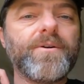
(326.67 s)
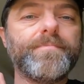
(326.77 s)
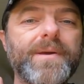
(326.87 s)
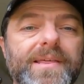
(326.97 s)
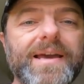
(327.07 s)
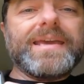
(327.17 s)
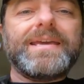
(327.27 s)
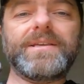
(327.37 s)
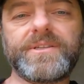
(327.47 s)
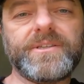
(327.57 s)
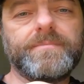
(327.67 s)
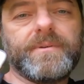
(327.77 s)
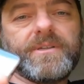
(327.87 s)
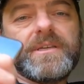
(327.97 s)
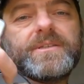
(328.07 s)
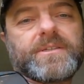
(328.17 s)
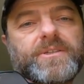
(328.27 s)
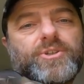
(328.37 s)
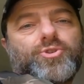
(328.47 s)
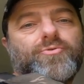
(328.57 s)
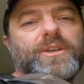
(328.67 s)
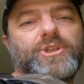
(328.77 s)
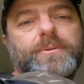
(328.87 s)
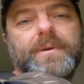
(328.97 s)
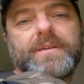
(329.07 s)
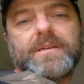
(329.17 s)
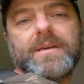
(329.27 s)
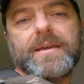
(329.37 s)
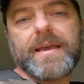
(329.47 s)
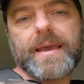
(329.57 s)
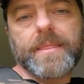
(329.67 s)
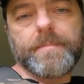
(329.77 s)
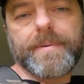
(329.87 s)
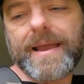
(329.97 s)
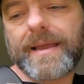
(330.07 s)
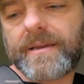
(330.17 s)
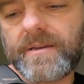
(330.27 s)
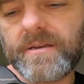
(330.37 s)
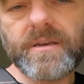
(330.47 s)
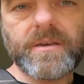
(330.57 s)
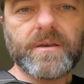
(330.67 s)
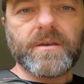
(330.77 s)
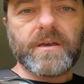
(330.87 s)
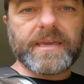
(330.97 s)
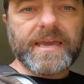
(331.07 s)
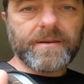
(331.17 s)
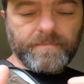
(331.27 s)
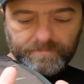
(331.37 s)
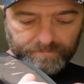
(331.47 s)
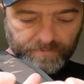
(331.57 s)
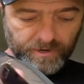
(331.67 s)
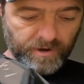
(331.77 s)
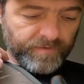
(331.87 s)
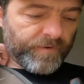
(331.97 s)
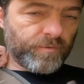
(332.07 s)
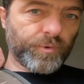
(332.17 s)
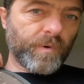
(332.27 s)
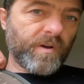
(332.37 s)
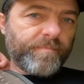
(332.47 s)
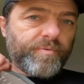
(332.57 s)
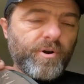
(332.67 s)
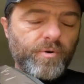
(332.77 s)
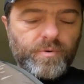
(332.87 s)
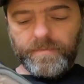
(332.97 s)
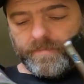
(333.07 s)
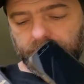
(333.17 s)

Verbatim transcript: how big that is, because there's a stretchy bit at the back. Again, my iPhone 12 Pro